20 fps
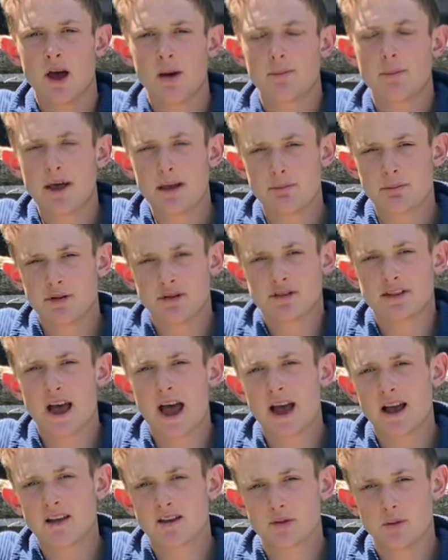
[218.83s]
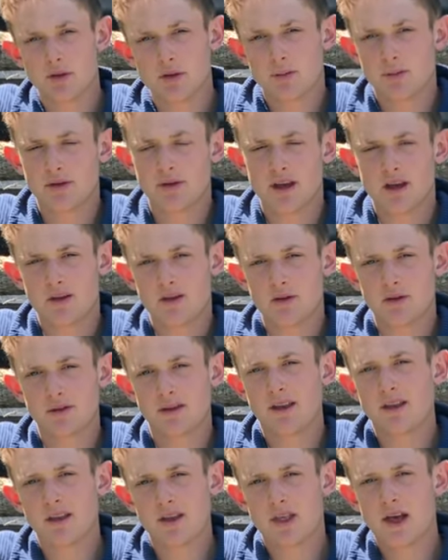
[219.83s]
paper sacks with the potatoes
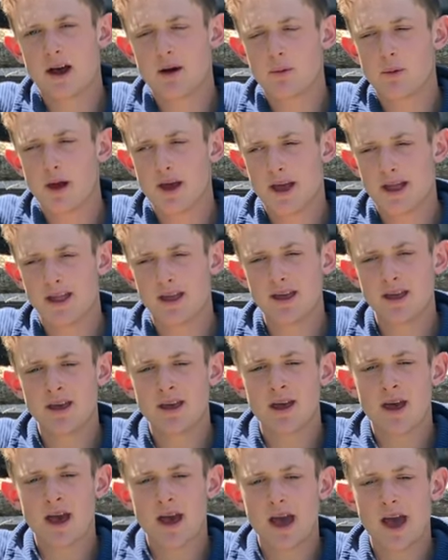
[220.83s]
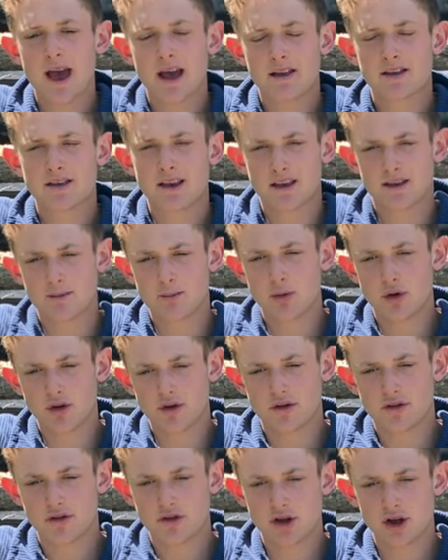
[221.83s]
in, and that way any excess
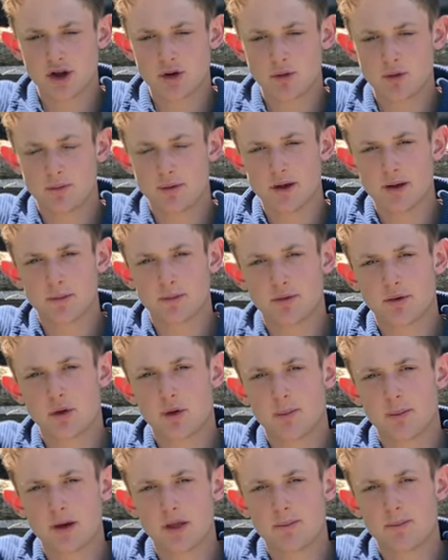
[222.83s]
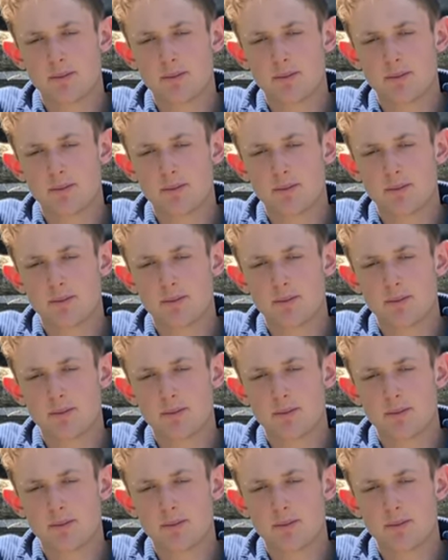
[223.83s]
moisture will be absorbed by the